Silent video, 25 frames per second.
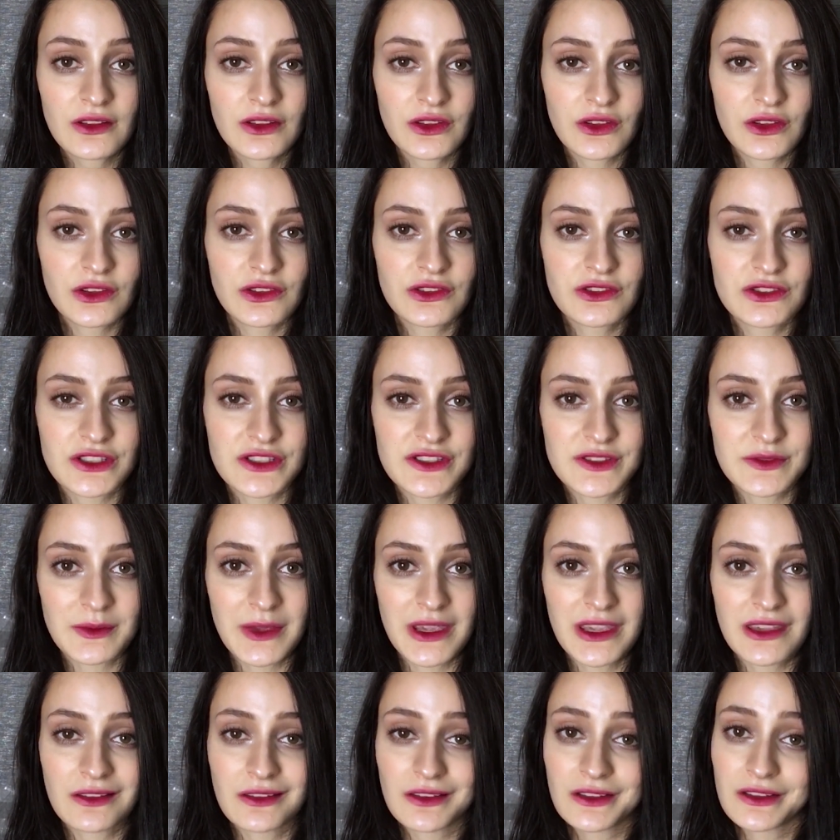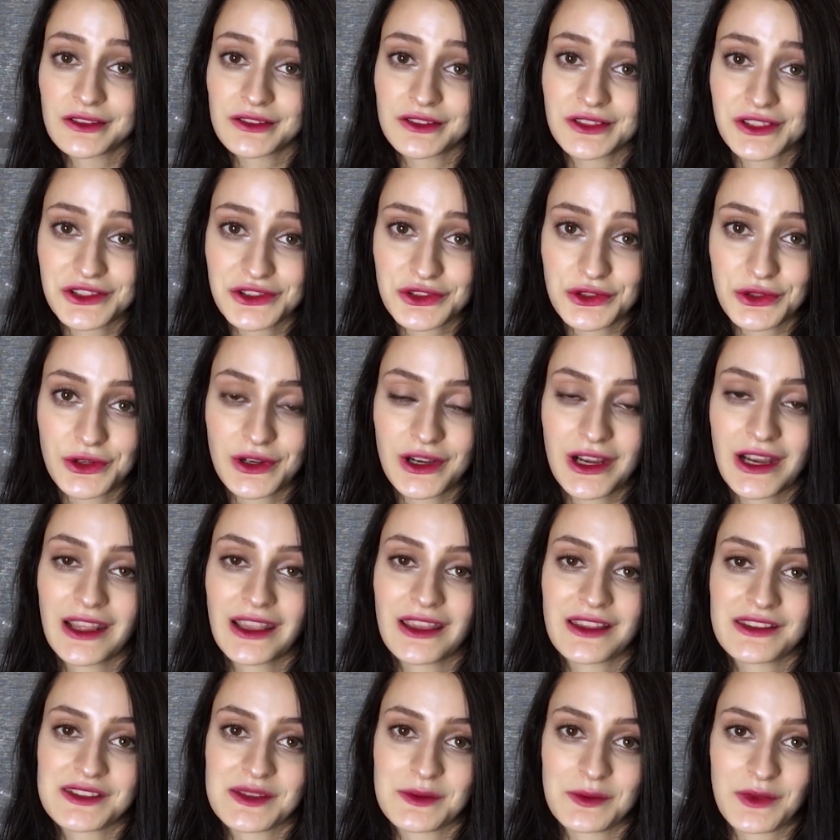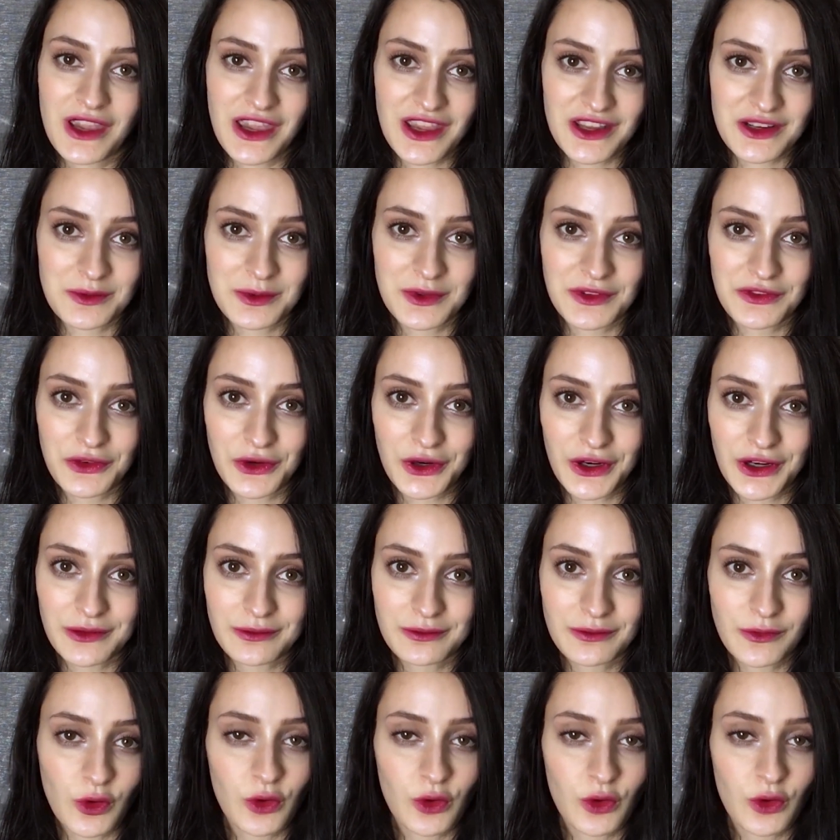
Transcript: you could just make a little detour and get some cash before